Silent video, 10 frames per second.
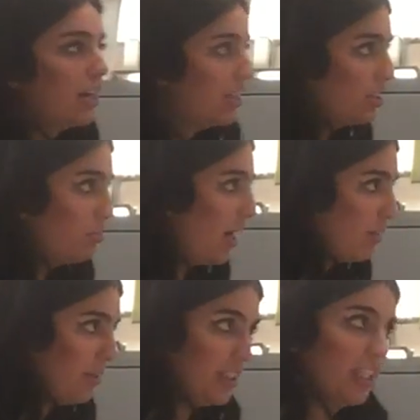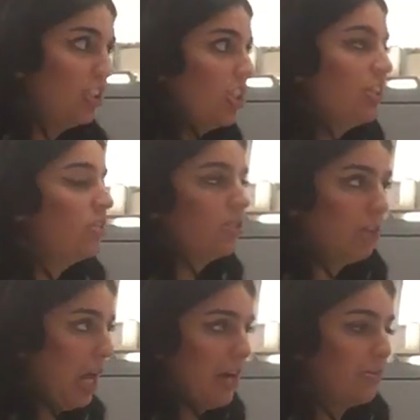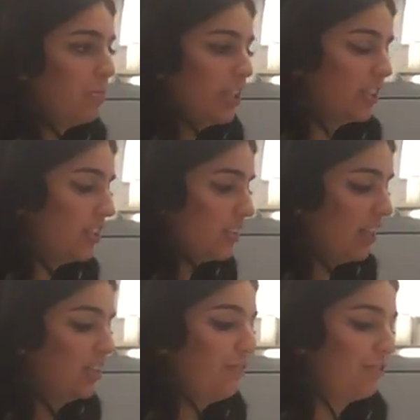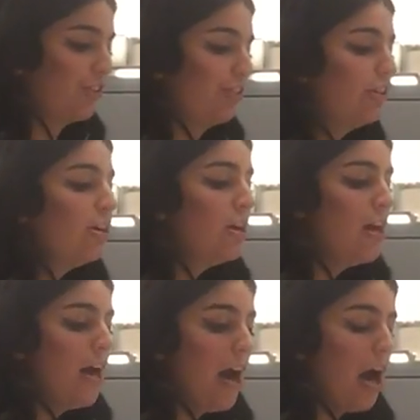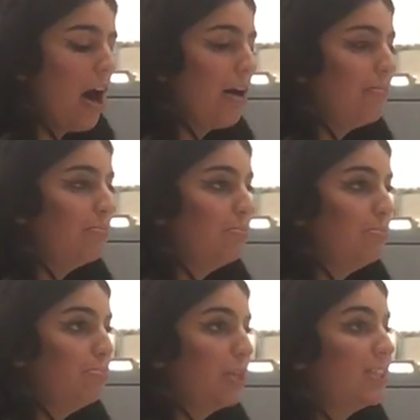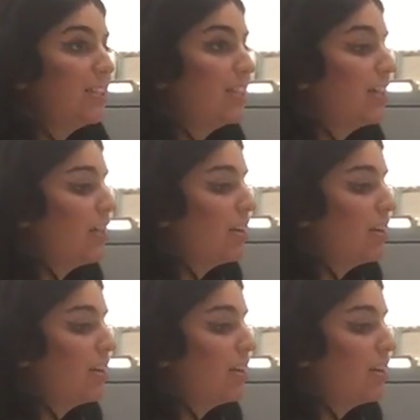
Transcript: it's a recommendation and we can discuss it further. basically,